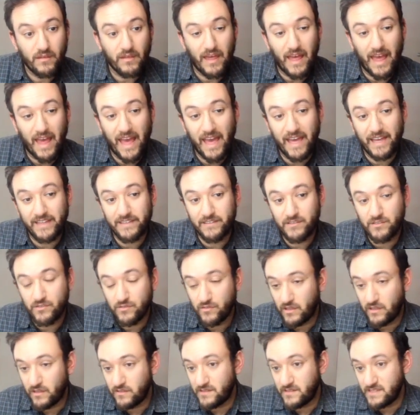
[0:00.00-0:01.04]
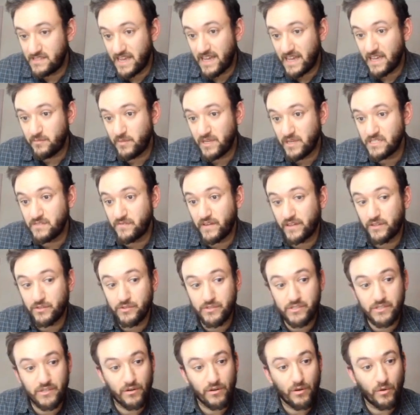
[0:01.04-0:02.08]
And the second basis vector is
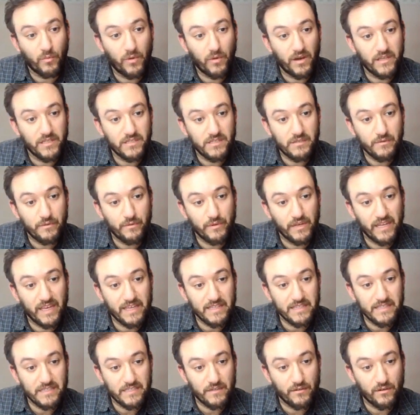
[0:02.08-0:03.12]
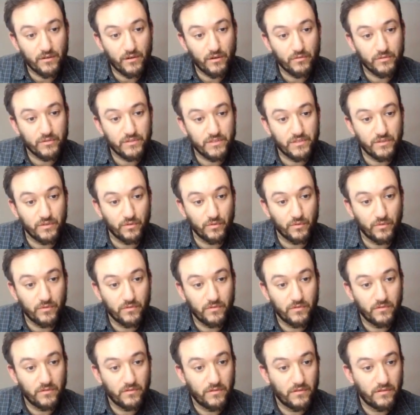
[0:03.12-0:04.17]
0, 1, so we would get 0, 2.
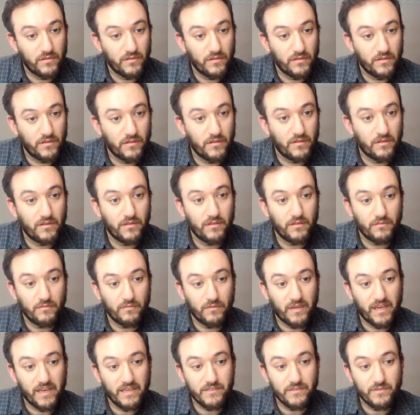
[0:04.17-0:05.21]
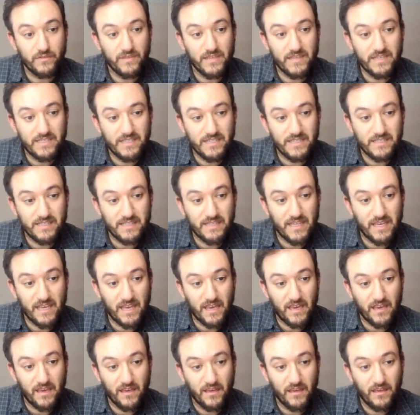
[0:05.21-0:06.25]
Okay, so this is the
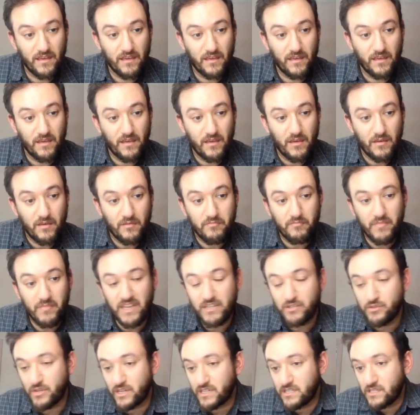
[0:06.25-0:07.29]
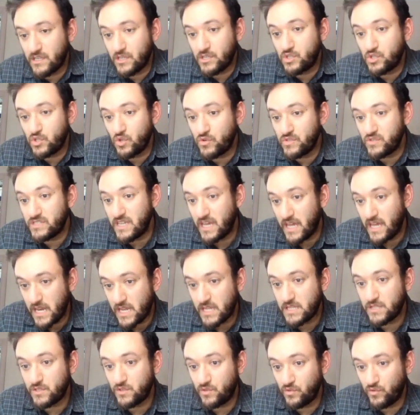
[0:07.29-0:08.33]
matrix associated
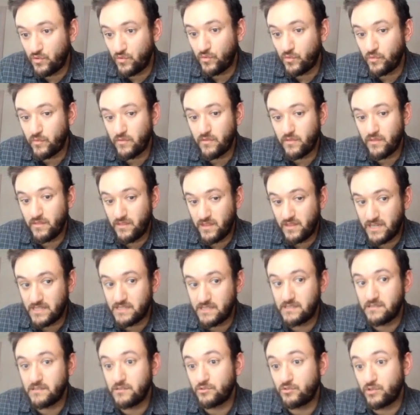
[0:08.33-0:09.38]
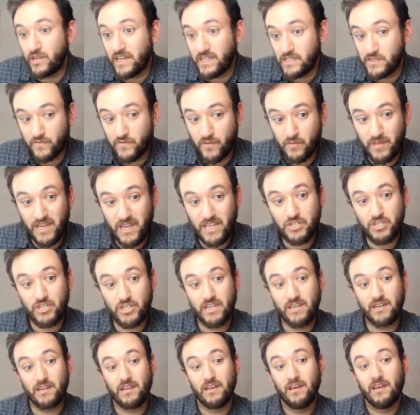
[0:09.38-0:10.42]
to this
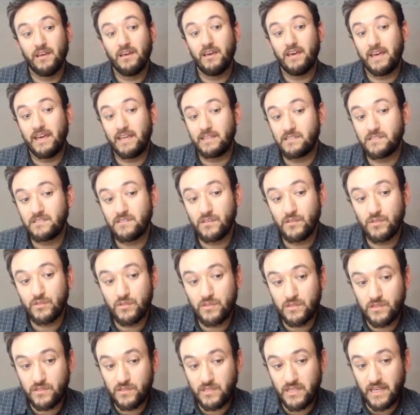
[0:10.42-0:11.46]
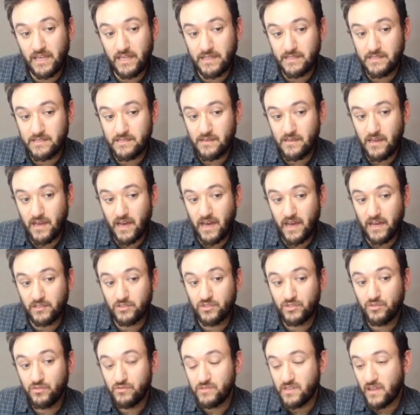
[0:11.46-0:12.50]
transformation. It's
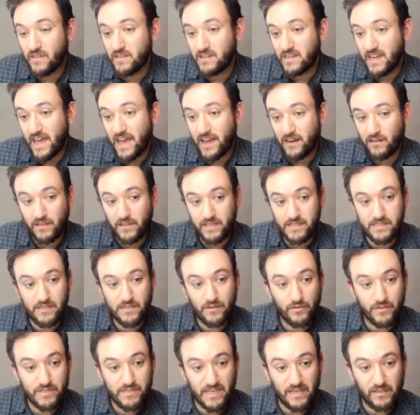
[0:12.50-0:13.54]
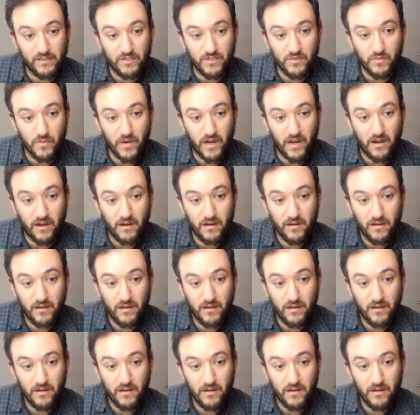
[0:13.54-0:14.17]
2's on the diagonal and 0's elsewhere.